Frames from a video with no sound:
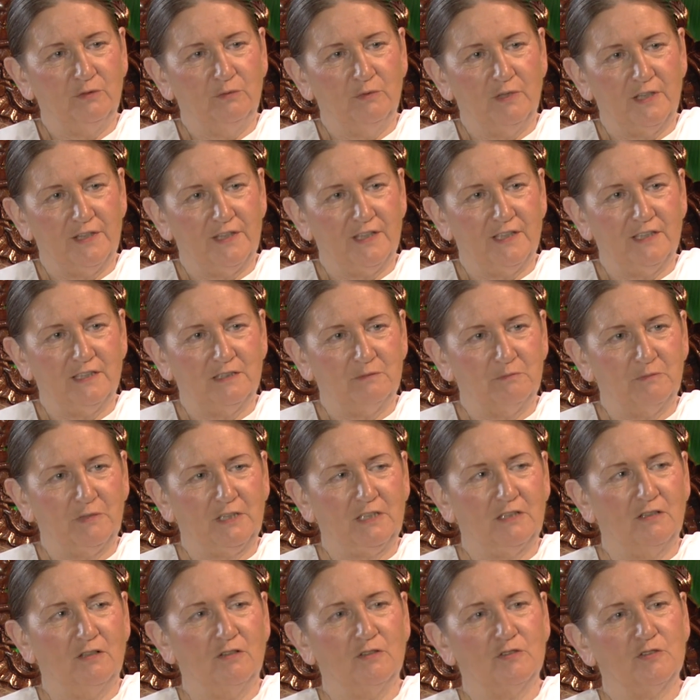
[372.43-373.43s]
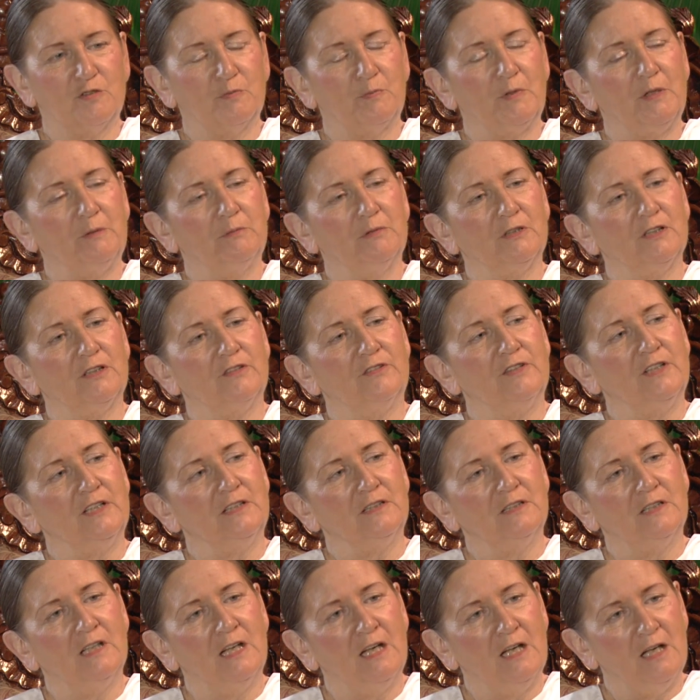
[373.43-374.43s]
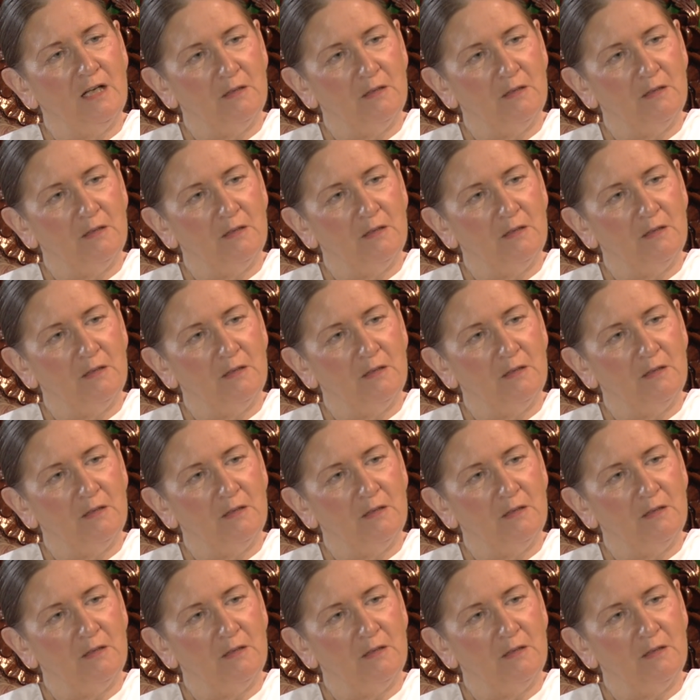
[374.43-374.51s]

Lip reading: with it because people are in